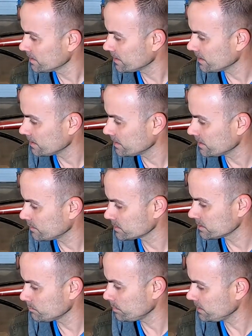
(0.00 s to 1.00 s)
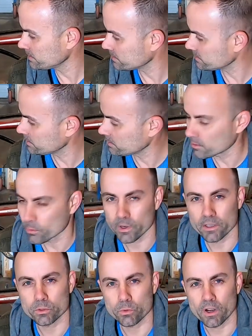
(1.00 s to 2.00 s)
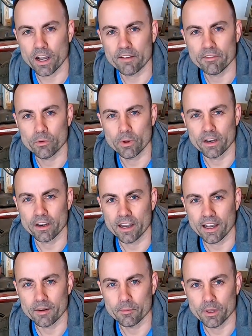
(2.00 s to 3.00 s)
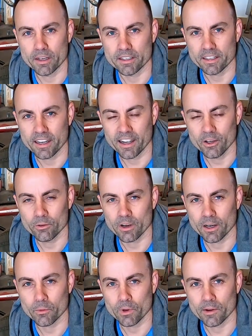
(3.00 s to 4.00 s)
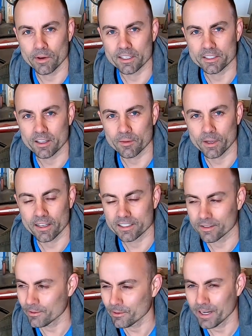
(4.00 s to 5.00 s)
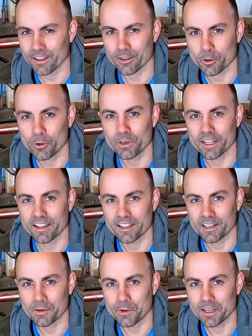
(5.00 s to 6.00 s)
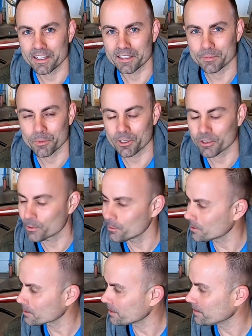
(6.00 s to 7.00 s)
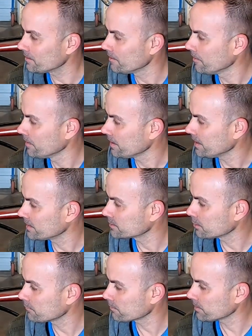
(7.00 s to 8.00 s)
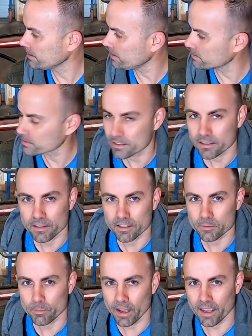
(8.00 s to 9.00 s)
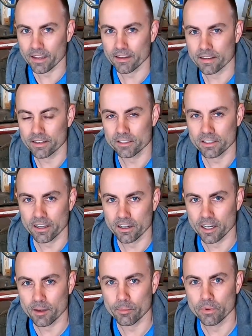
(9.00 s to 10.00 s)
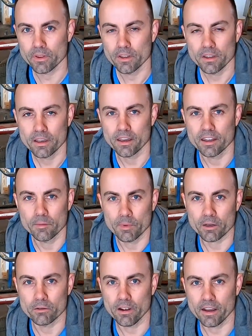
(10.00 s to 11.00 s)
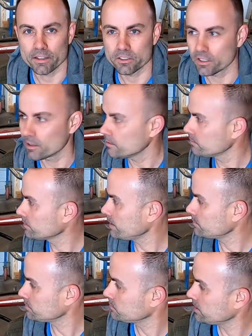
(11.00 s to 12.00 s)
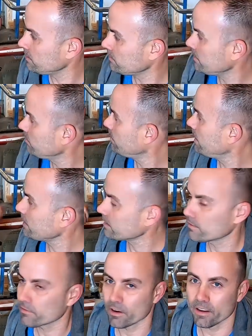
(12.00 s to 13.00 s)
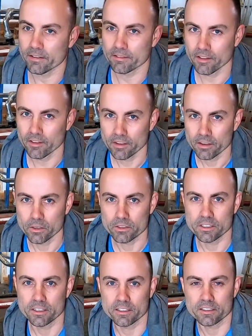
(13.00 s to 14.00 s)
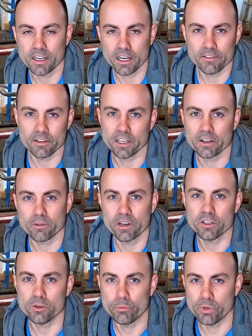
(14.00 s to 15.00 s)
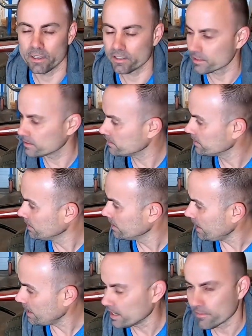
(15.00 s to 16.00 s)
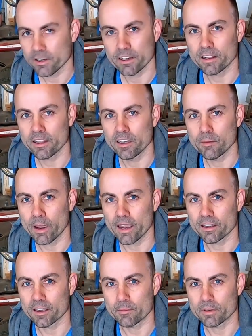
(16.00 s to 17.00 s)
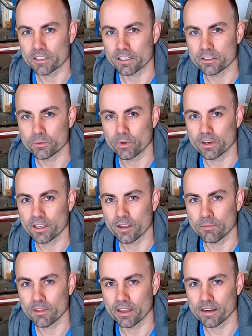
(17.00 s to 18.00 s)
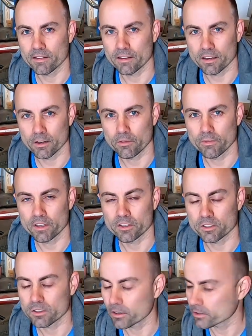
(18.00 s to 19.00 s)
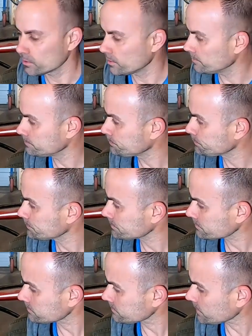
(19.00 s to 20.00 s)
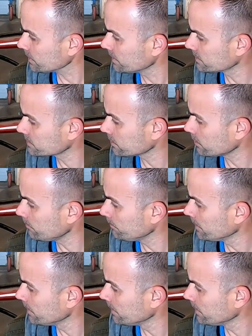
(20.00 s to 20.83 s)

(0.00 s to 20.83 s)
And uh, it was in pieces, you know, the wheels were off and whatnot, but uh, I knew right away when I saw the bike, I said, we're not throwing that thing away, it's pretty cool looking. And so for years, this bike, I just hung it up uh, in my garage, you know, wrapped some chain around the back and front, used it as kind of a decoration piece, and I never did clean the bike up because I just wanted to keep that, you know, vintage look to it. And so